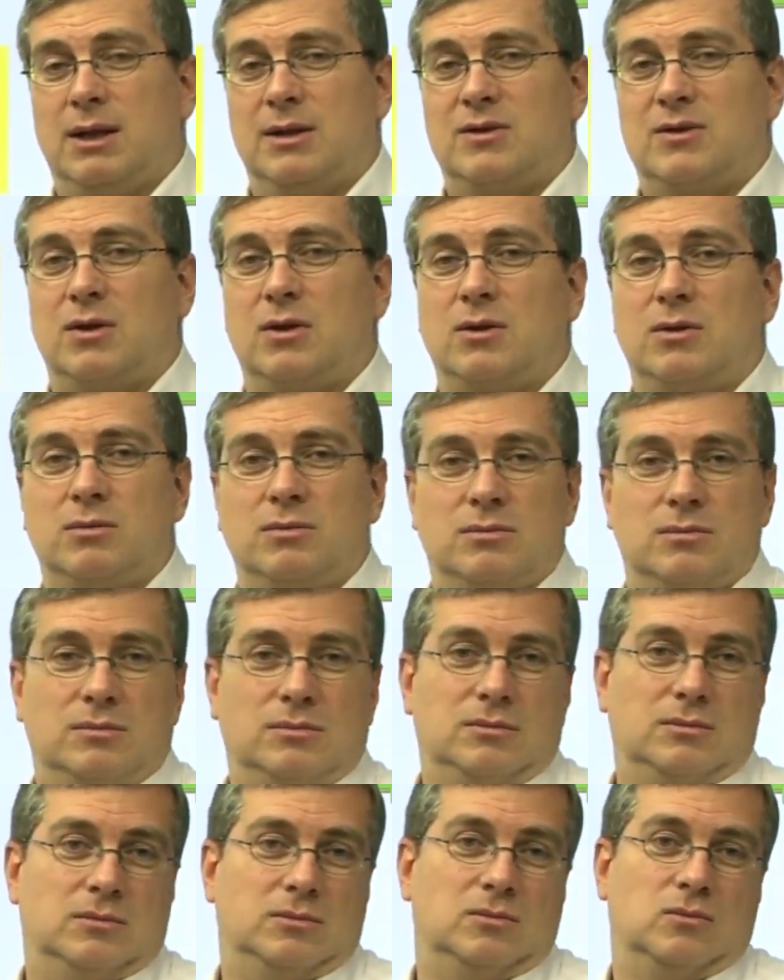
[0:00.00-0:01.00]
So
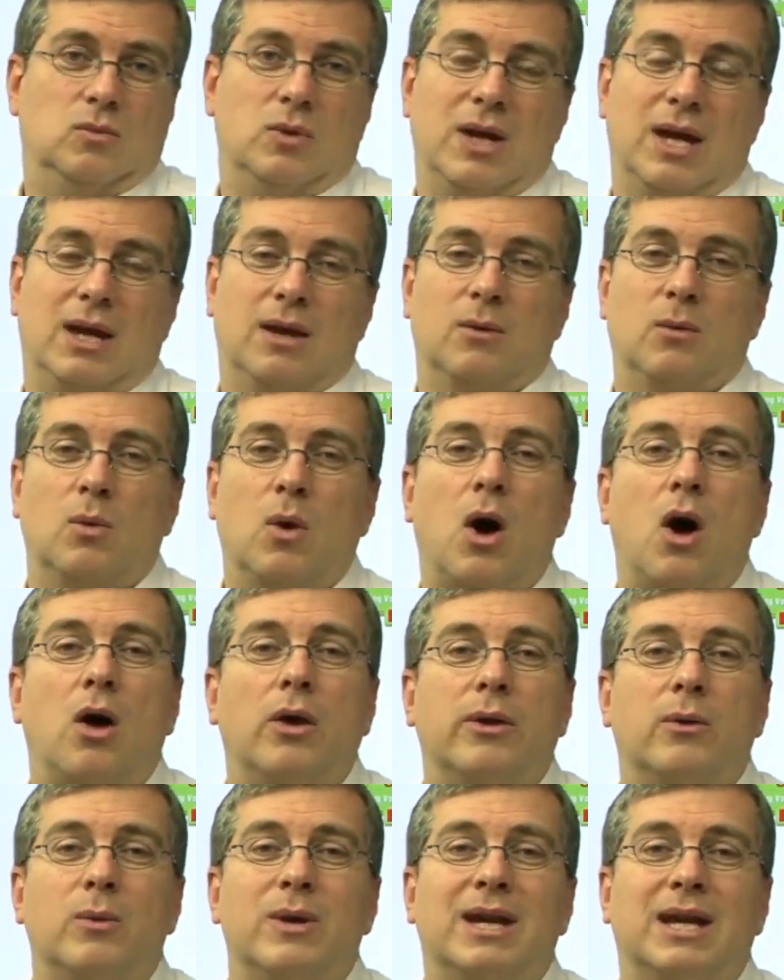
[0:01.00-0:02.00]

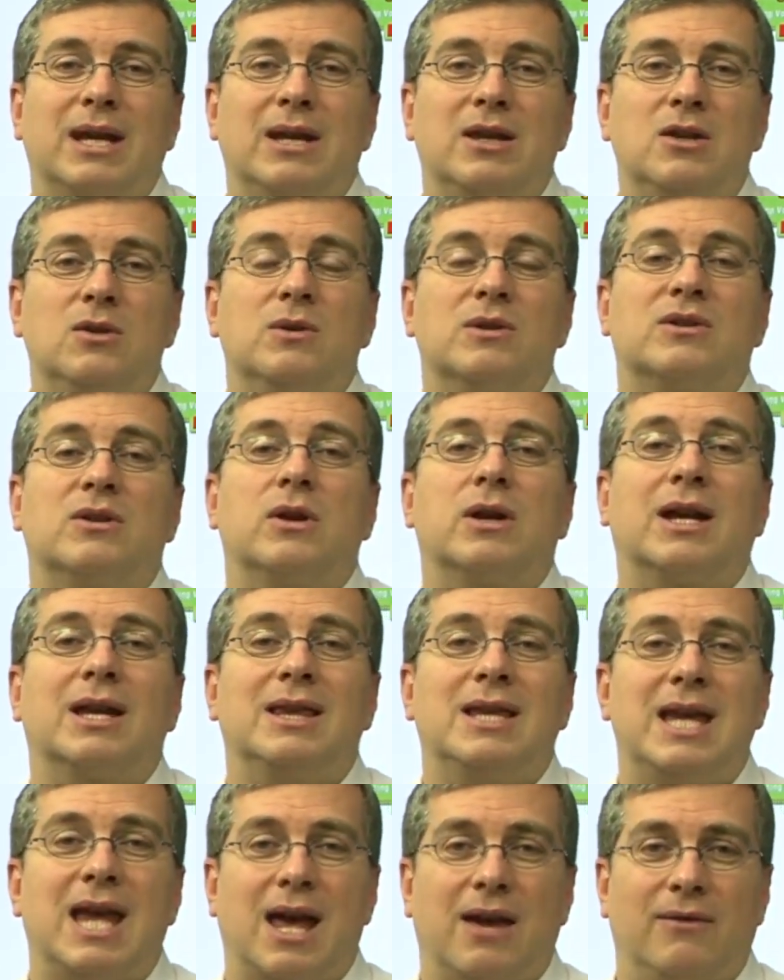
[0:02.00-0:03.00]
all that we can do is look at the